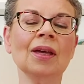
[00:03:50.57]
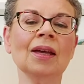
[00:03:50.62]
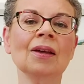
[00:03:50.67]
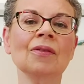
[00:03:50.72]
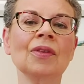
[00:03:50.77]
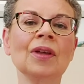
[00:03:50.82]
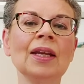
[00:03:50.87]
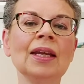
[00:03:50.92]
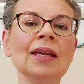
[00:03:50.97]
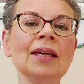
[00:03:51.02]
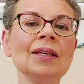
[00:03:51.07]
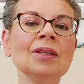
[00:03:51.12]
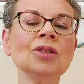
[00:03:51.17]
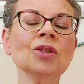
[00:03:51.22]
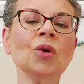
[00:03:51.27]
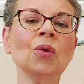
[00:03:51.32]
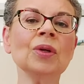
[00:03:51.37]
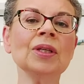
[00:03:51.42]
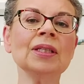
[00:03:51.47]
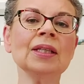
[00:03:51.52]
that he is
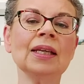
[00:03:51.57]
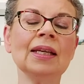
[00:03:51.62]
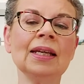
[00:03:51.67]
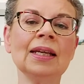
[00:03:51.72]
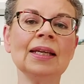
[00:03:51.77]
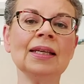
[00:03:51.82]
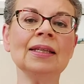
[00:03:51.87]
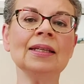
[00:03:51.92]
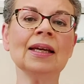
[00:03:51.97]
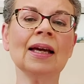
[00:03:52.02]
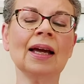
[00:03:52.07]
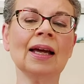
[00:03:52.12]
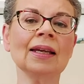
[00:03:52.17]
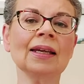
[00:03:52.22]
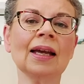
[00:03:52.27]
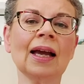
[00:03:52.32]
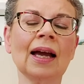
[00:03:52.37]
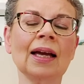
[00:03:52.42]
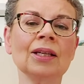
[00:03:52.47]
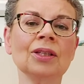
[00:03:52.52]
going to lead and
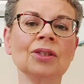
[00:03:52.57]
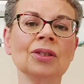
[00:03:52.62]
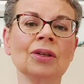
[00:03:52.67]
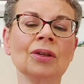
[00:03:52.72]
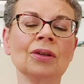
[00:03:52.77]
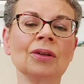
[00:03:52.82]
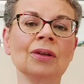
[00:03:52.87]
guide you,